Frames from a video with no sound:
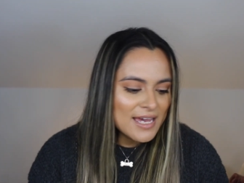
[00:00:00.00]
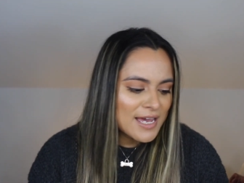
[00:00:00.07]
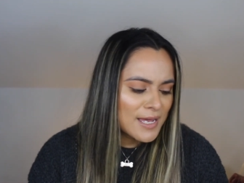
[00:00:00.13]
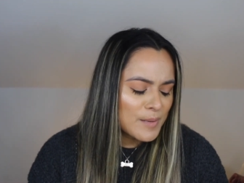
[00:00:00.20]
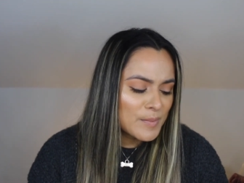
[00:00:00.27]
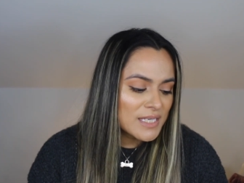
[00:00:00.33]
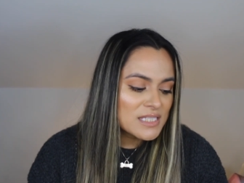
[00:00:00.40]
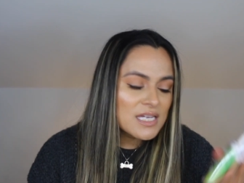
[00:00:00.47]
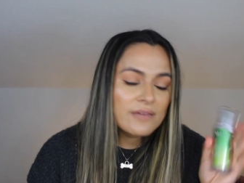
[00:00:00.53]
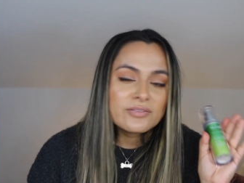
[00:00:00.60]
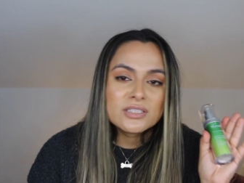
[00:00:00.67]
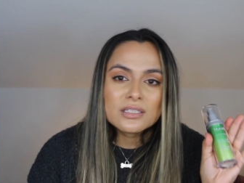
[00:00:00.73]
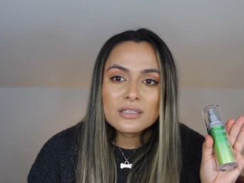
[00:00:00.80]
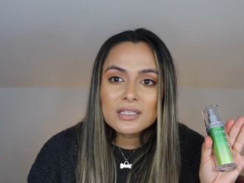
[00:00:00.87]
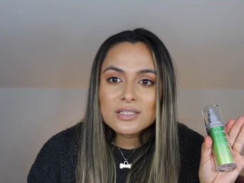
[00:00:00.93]
Um, I
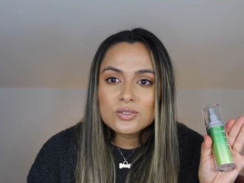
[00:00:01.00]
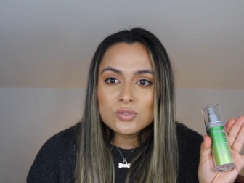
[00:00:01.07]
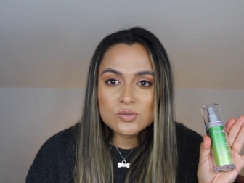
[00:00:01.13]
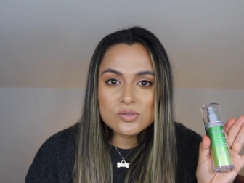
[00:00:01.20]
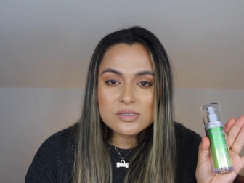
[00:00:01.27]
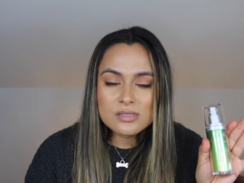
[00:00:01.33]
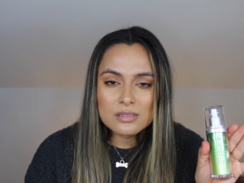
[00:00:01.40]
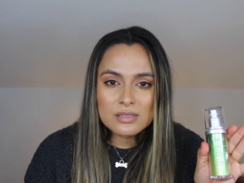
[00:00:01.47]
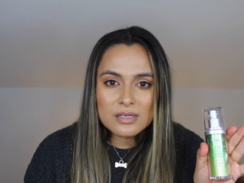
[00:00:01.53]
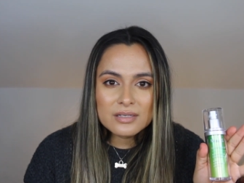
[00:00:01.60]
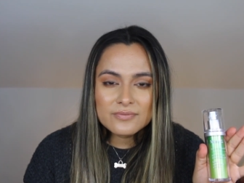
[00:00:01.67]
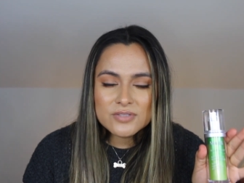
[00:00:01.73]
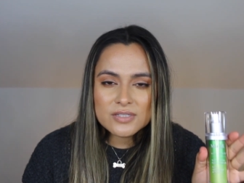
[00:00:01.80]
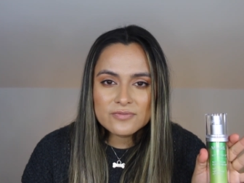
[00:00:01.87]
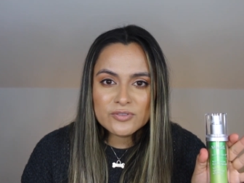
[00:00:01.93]
definitely used a lot
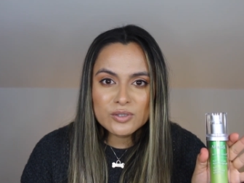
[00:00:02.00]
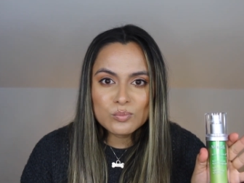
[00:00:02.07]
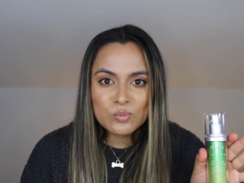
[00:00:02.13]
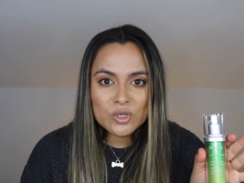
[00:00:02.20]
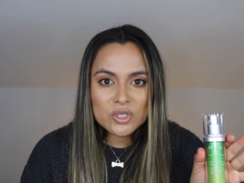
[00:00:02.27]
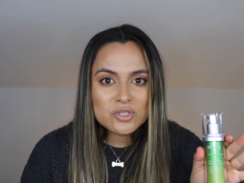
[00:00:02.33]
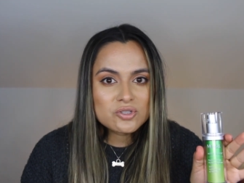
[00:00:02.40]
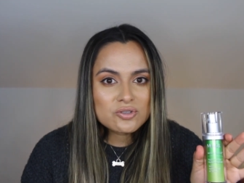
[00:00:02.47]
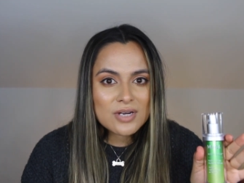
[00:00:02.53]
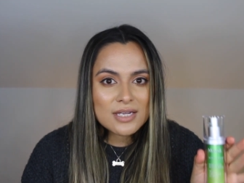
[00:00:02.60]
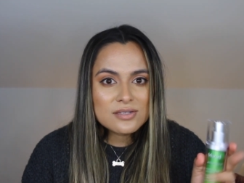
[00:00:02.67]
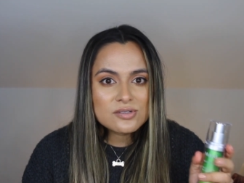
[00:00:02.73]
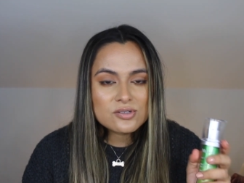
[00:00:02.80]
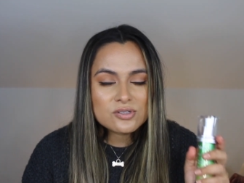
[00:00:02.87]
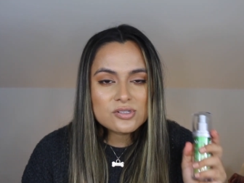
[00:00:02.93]
of different
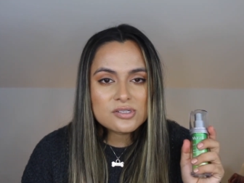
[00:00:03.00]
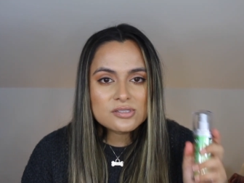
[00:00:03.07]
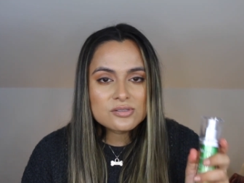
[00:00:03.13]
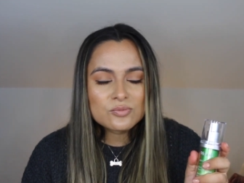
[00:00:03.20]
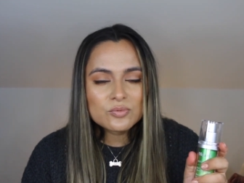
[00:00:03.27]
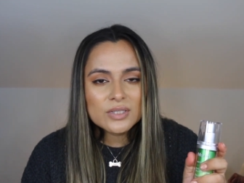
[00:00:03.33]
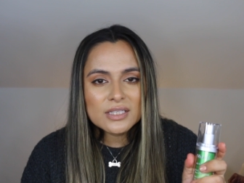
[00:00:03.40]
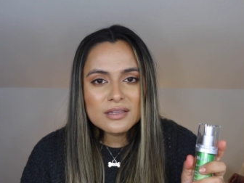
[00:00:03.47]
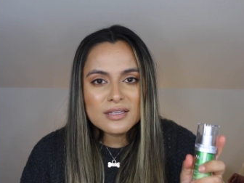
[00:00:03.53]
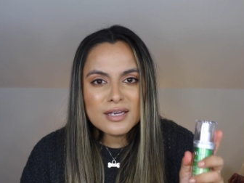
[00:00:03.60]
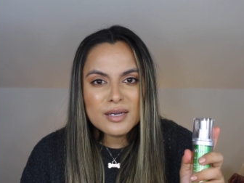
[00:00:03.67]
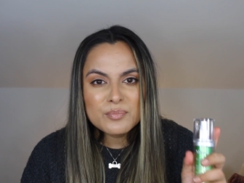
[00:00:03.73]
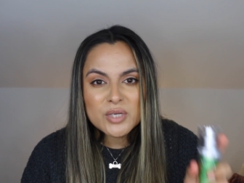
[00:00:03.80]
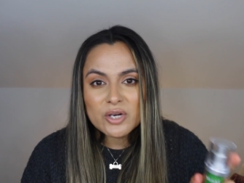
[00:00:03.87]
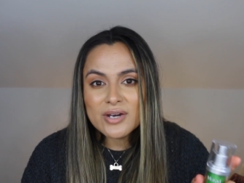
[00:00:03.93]
moisturizers with
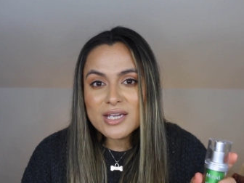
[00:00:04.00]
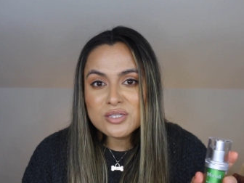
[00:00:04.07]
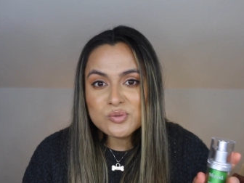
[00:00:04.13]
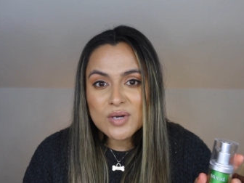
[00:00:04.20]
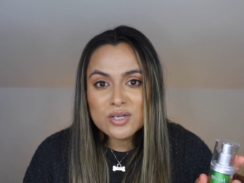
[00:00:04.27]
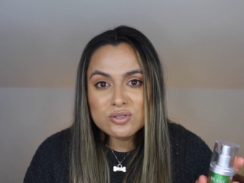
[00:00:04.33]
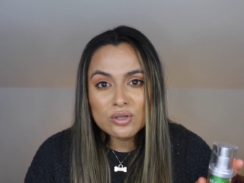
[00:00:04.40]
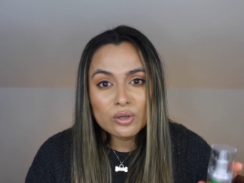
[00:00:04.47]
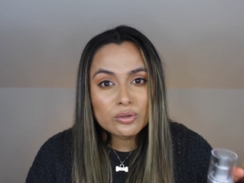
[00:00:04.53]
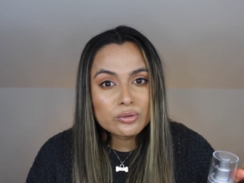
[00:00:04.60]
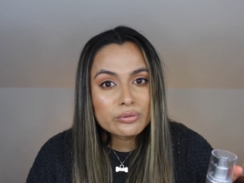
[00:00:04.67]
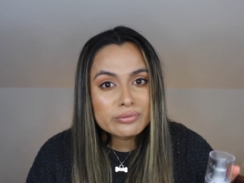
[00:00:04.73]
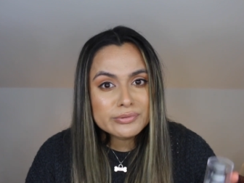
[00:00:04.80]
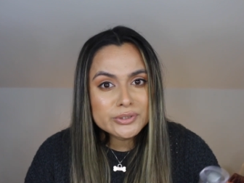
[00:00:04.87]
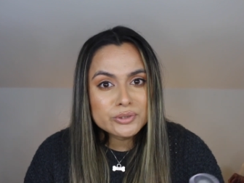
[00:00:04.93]
um, Murad's Retinol
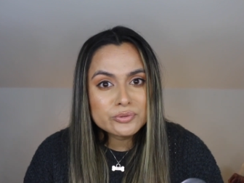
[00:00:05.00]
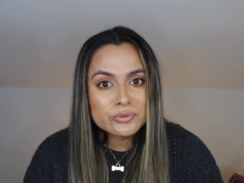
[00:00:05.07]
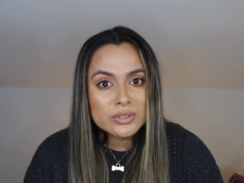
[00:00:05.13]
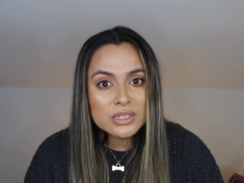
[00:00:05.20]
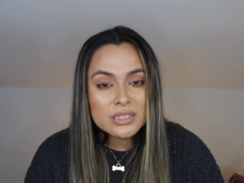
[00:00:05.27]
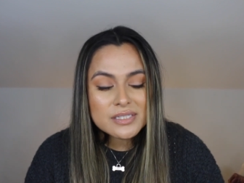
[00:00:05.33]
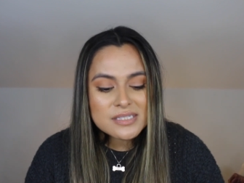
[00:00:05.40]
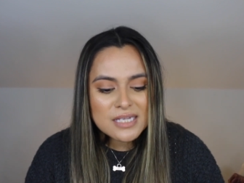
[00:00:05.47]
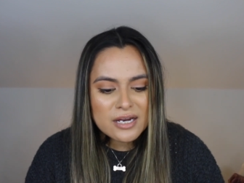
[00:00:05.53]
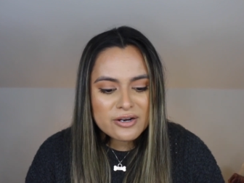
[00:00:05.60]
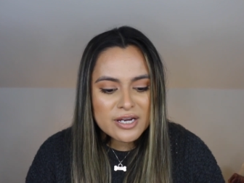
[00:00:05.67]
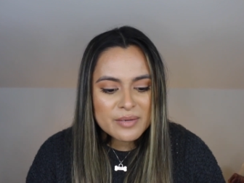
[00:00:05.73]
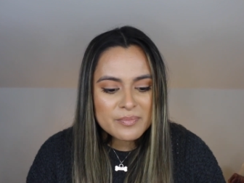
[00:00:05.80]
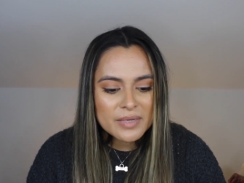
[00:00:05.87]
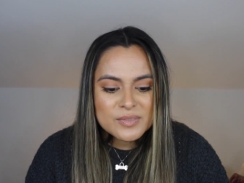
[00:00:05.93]
Youth Renewal
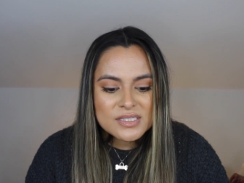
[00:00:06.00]
Serum,